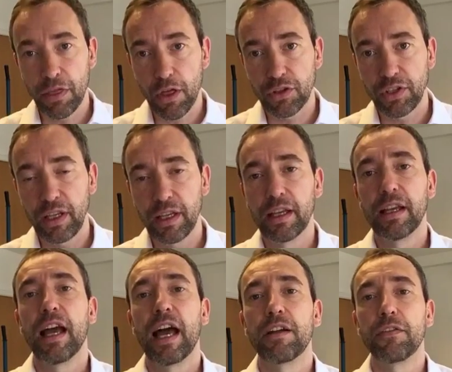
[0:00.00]
thirty
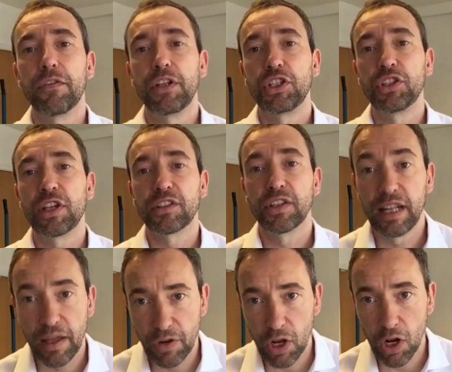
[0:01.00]
and finishes at
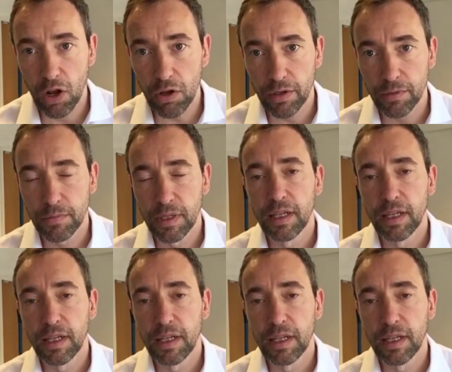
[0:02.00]
eleven o'clock.